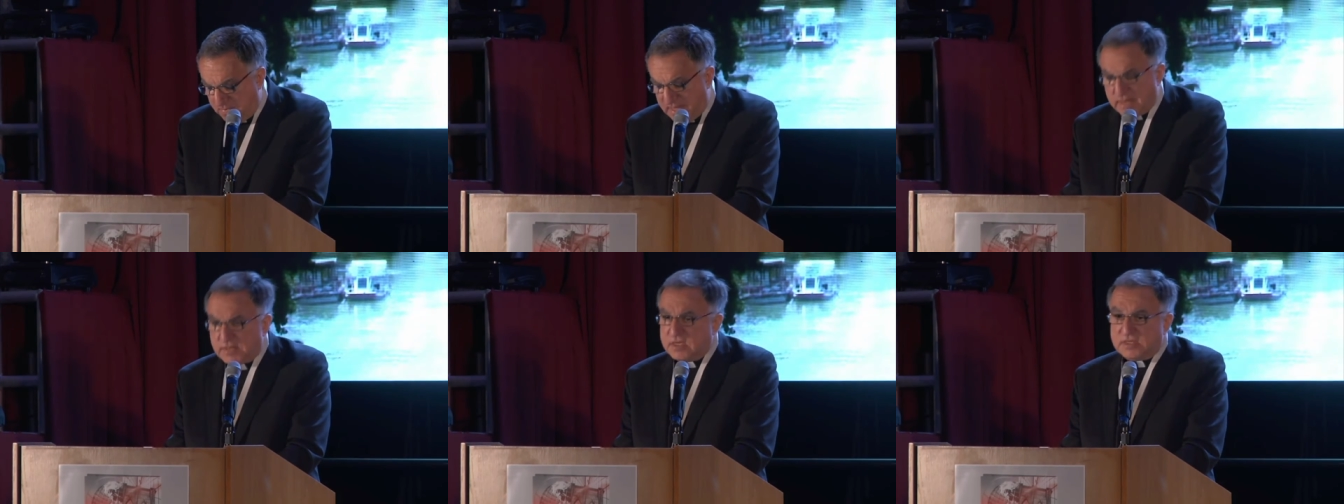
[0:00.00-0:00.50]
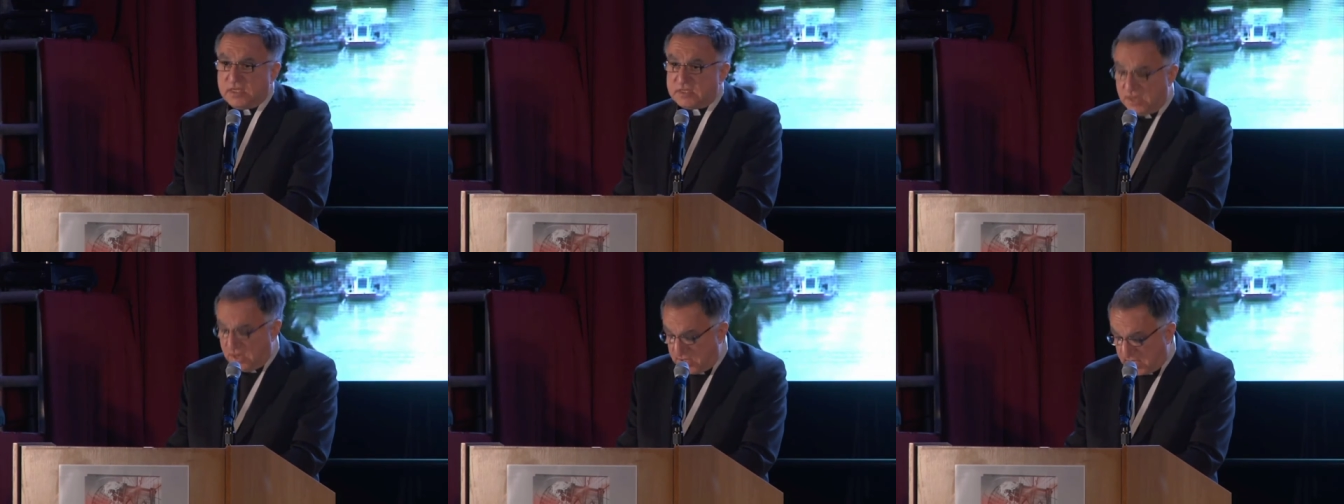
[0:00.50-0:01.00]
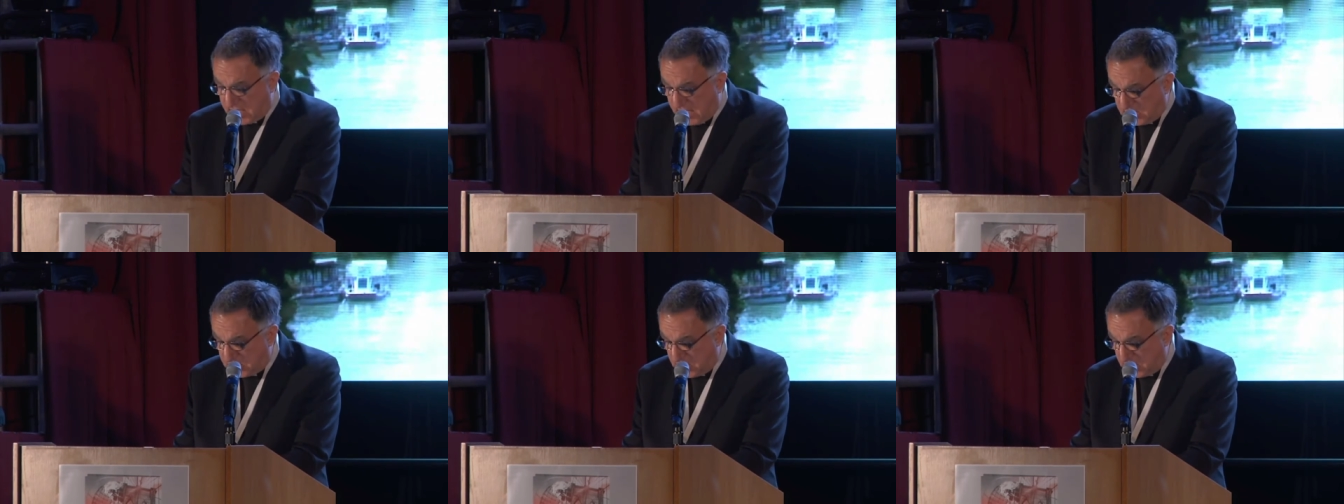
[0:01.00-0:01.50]
means is this an
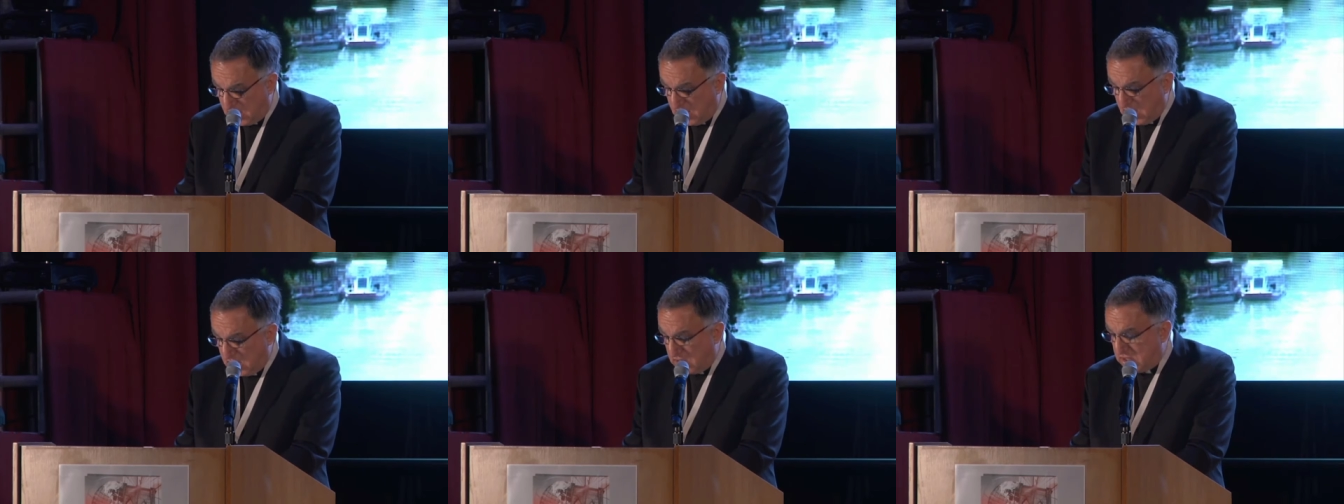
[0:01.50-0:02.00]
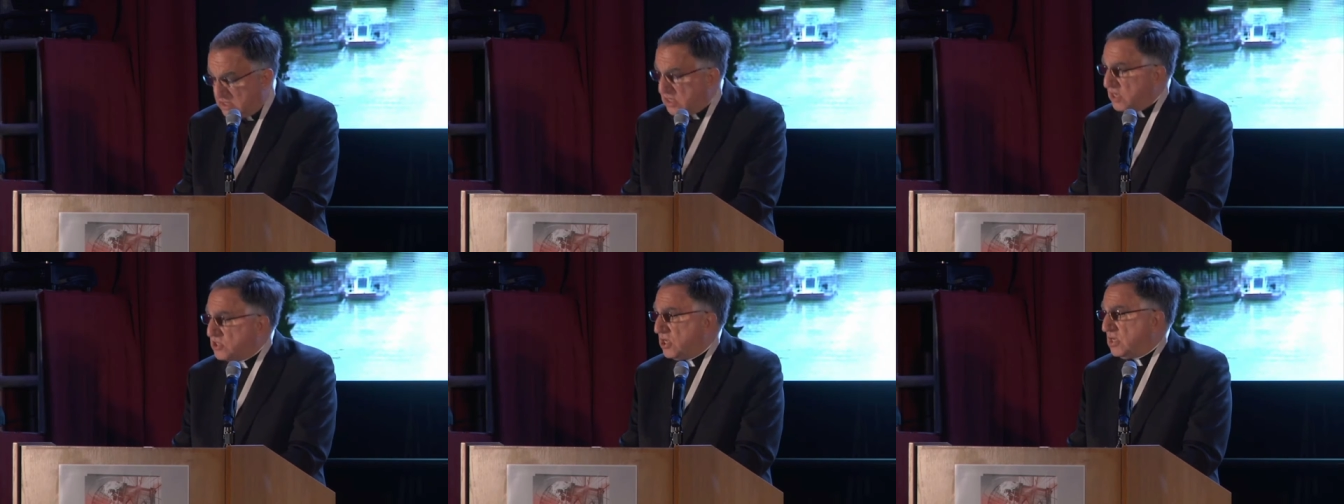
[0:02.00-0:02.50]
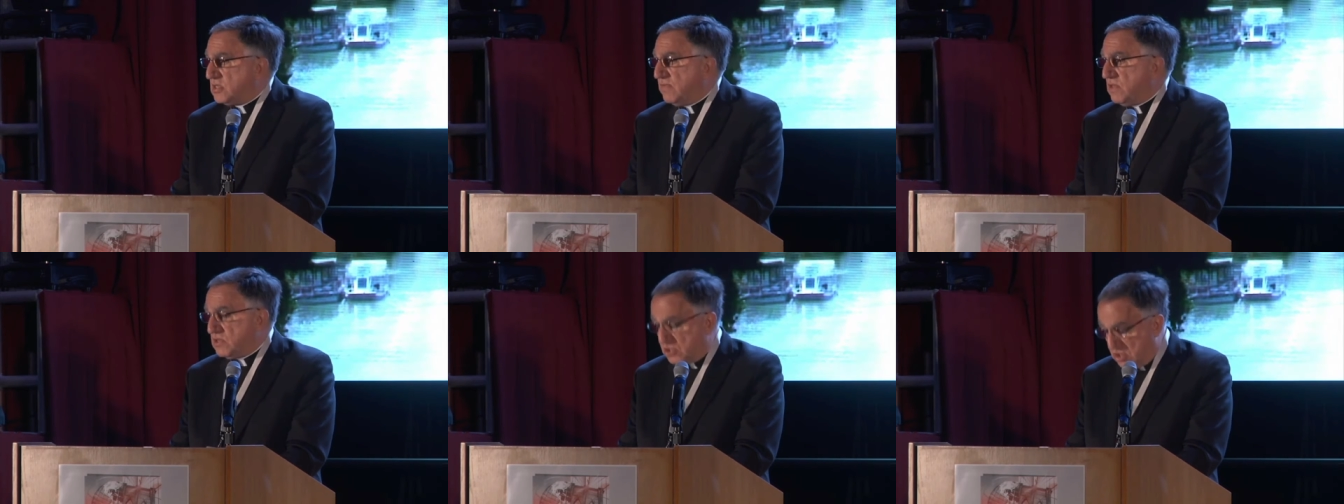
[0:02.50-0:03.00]
indication that the teachings of
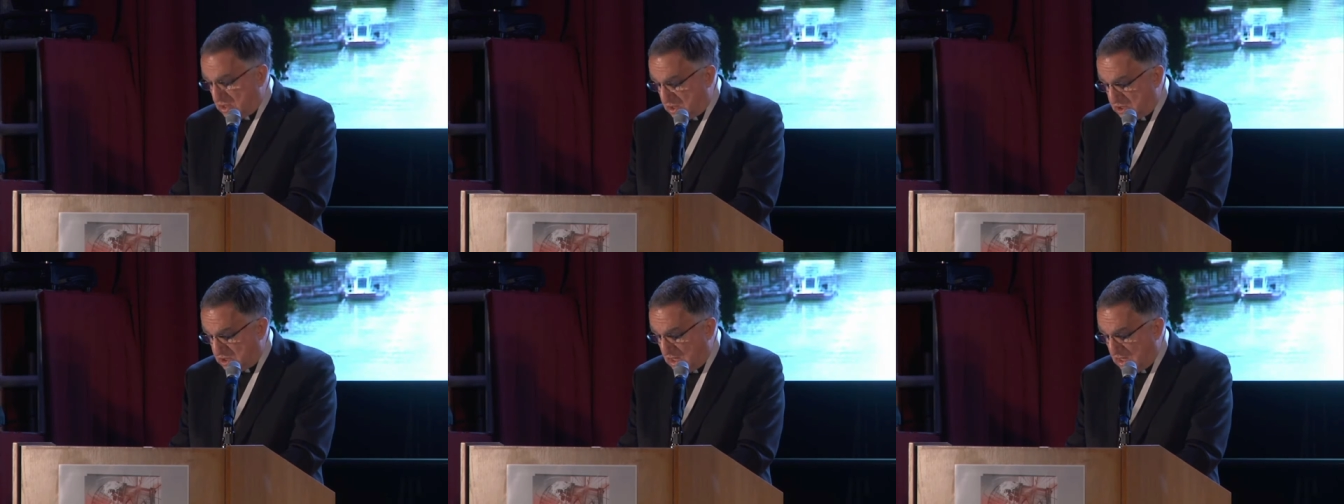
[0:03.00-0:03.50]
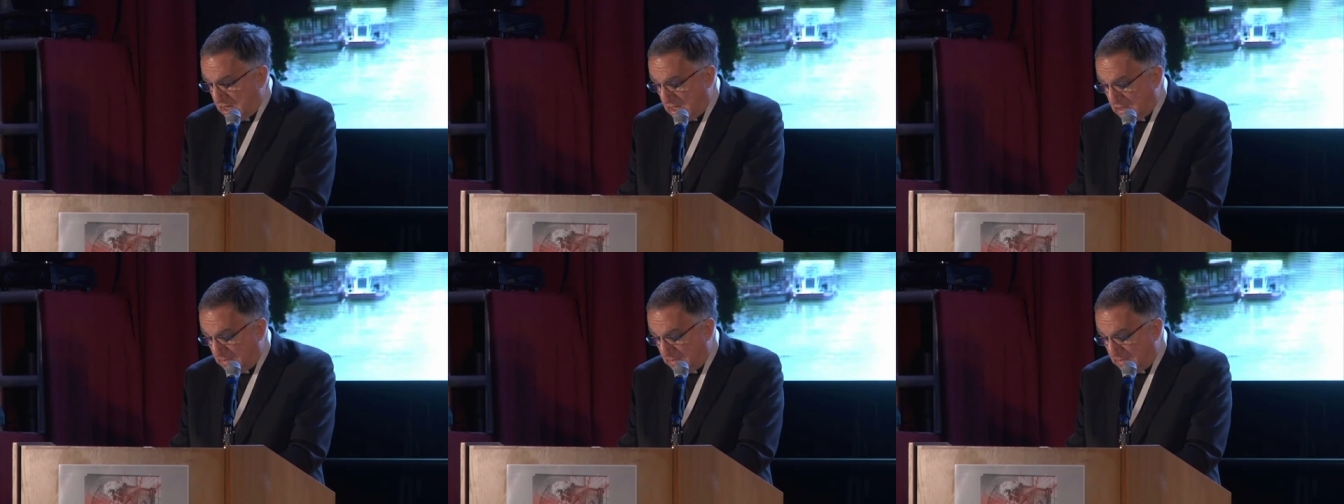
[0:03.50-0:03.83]
the church and the